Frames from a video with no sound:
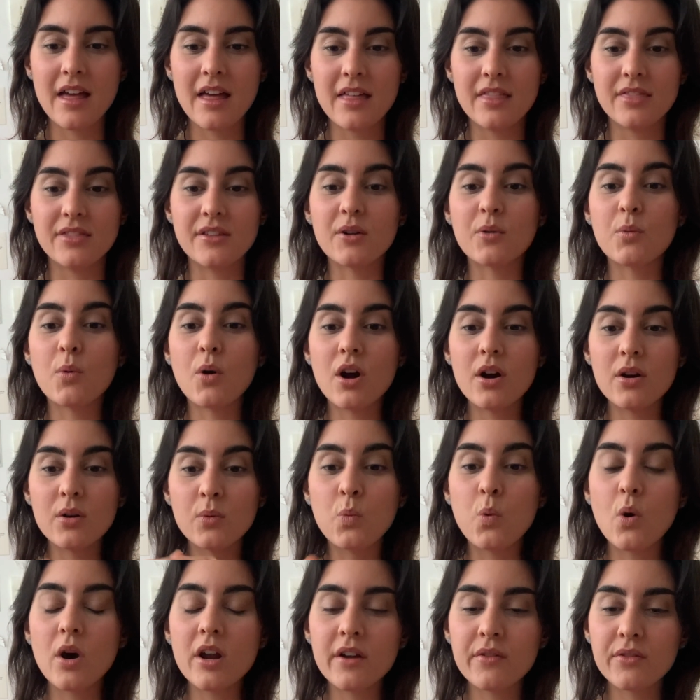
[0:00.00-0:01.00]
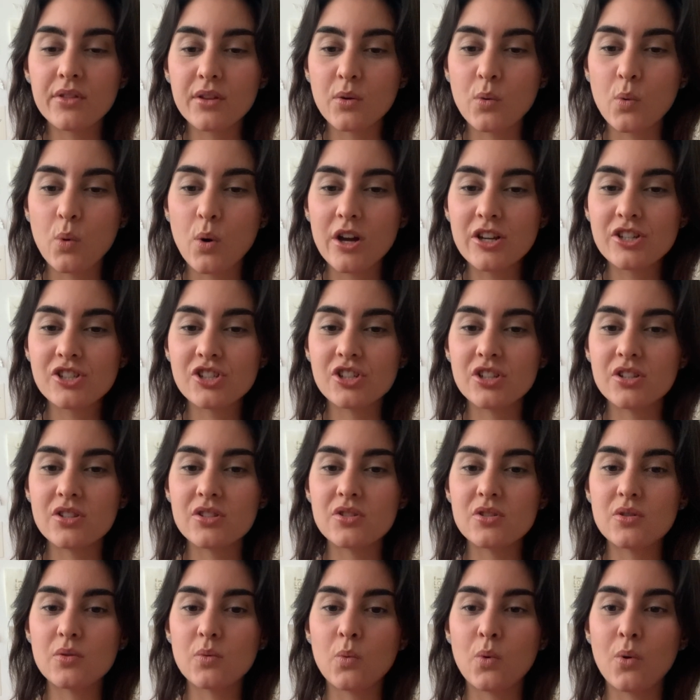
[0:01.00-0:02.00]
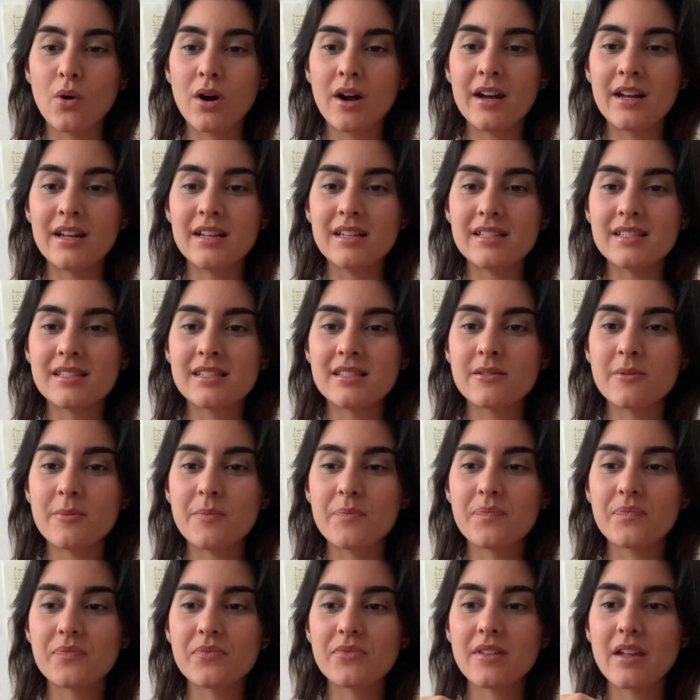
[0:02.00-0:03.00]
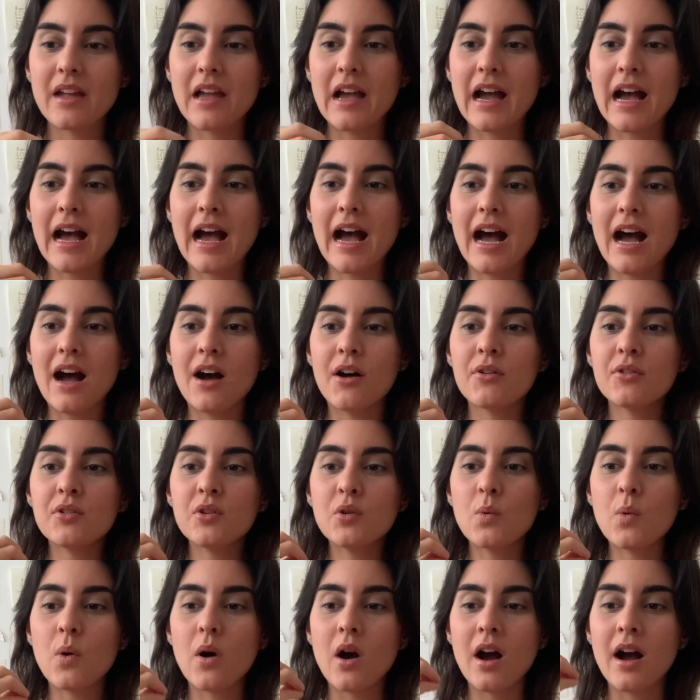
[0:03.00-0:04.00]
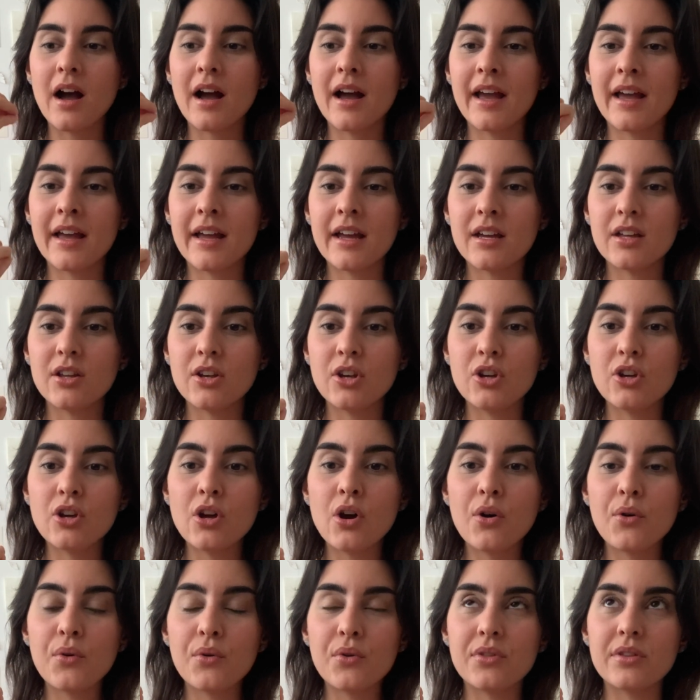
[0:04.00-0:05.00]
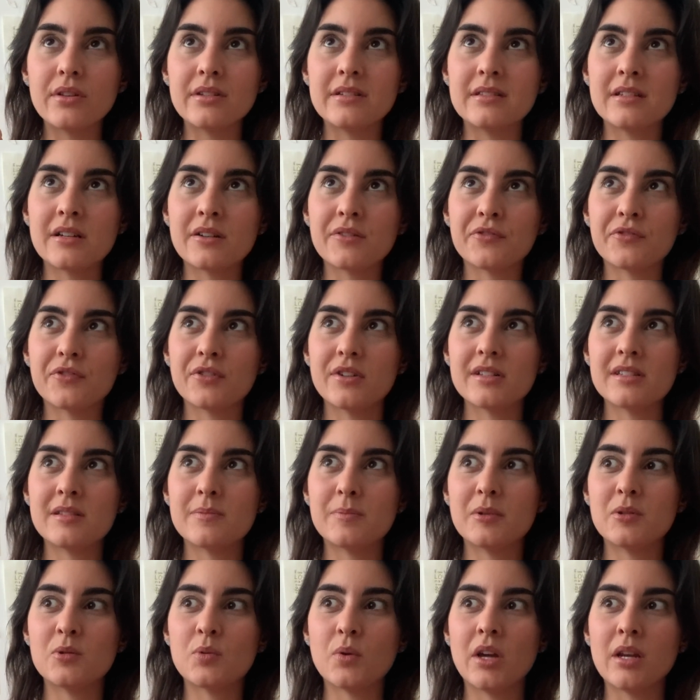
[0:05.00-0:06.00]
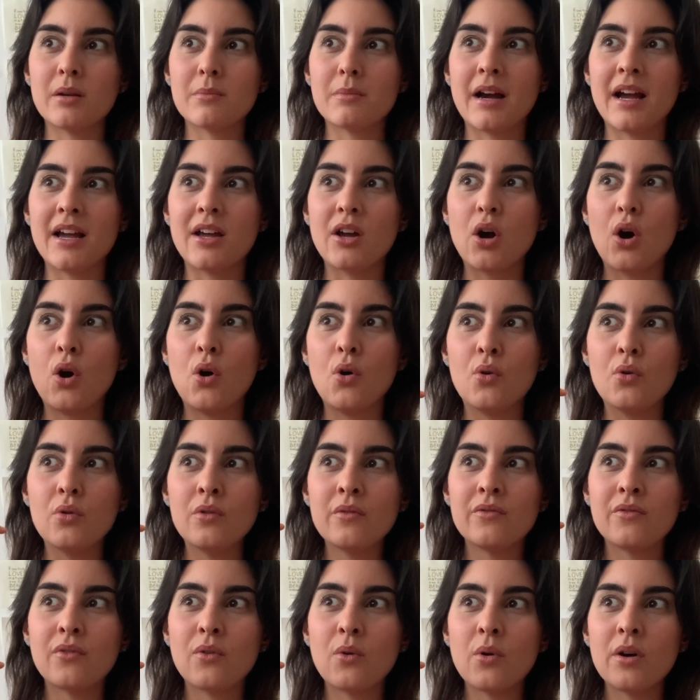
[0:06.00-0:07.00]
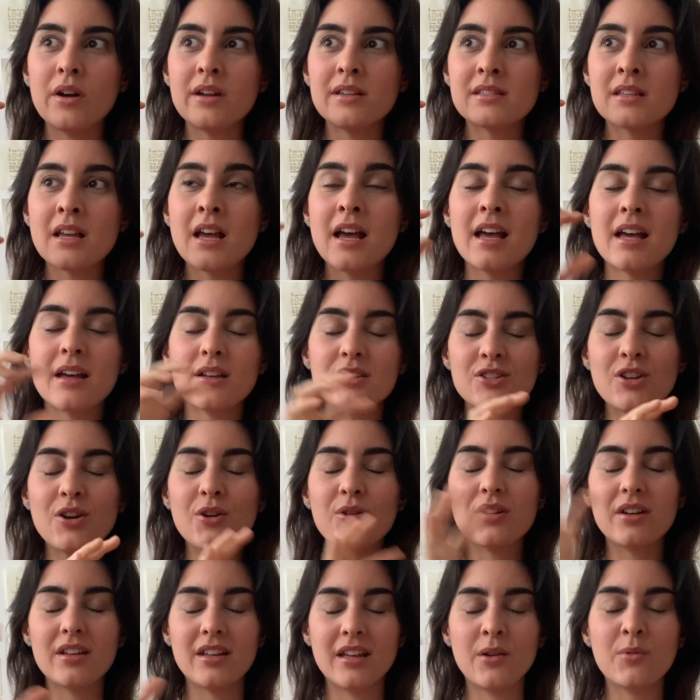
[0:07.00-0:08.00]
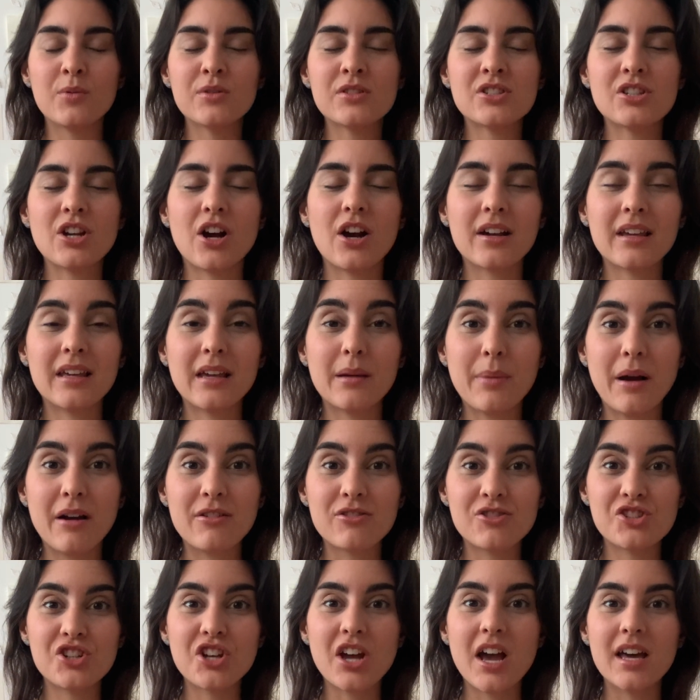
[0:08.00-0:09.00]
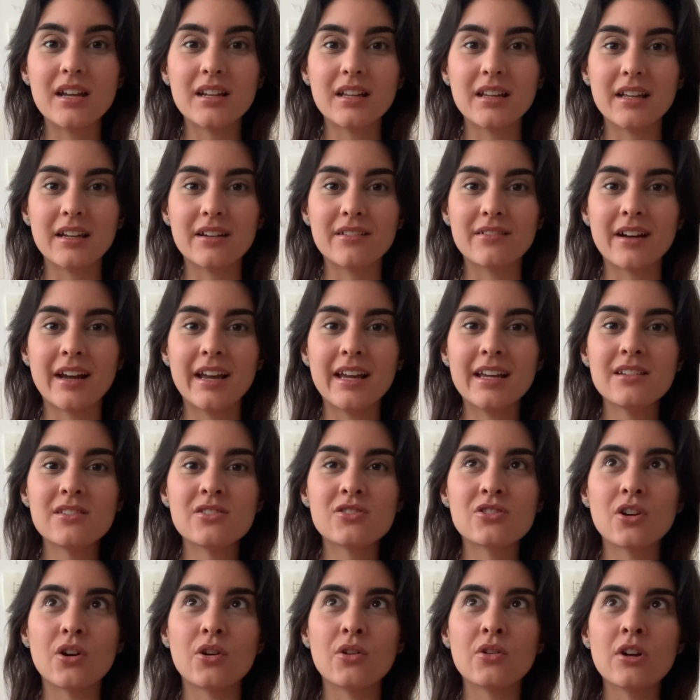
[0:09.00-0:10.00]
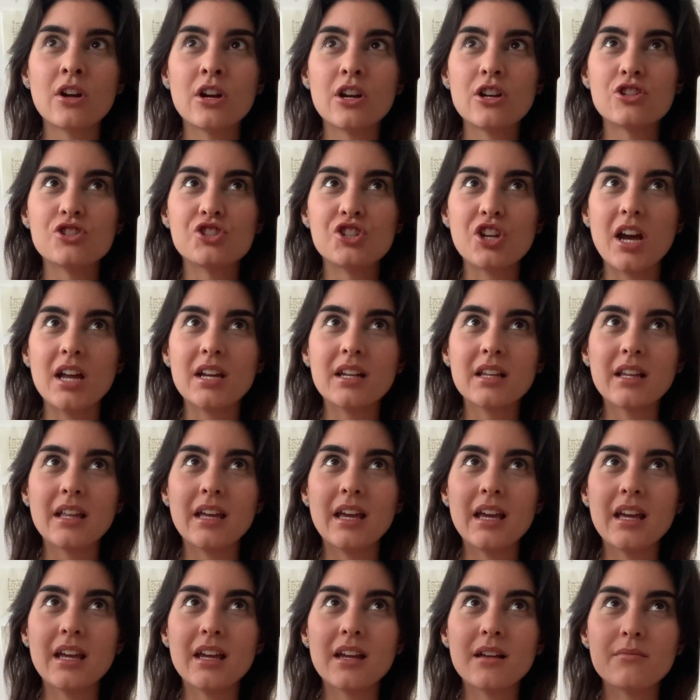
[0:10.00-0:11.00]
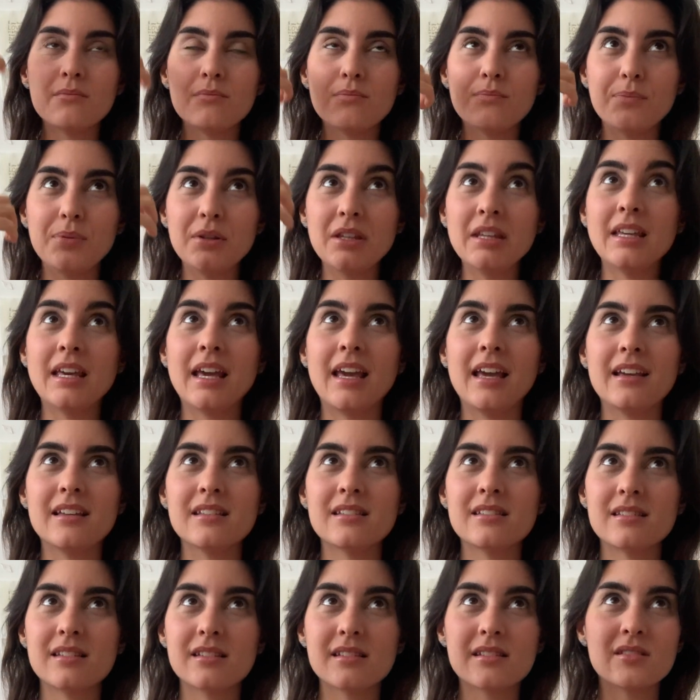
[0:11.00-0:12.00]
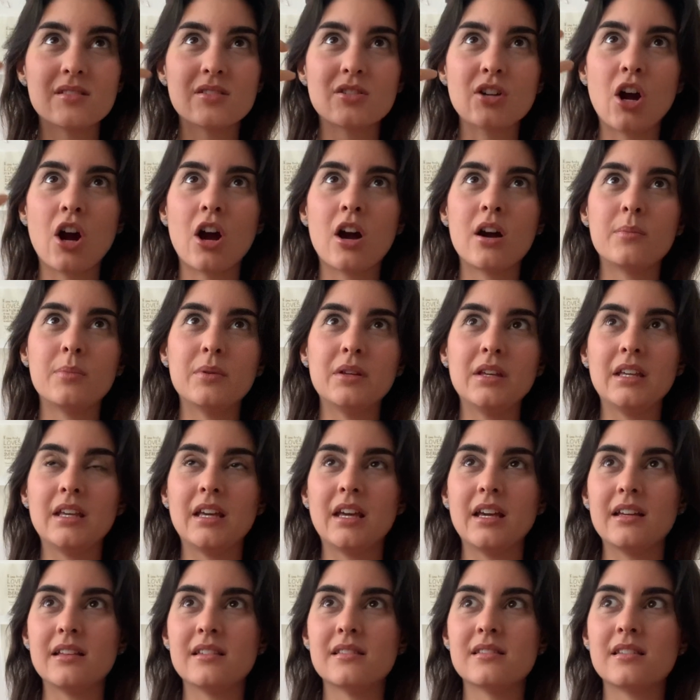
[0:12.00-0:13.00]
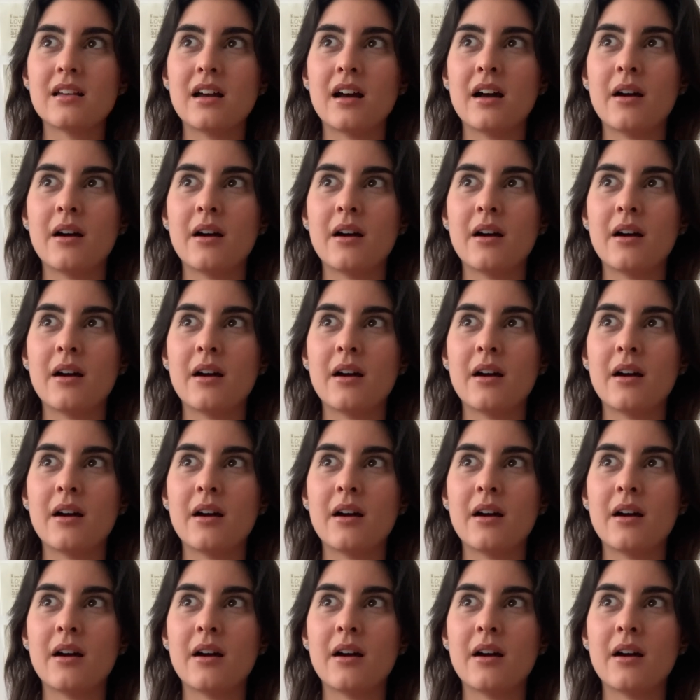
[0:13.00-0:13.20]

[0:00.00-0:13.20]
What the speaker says: one of the questions was, how do I know the difference between my own voice? So it was talking about channeling, right? So channeling beings, star beings.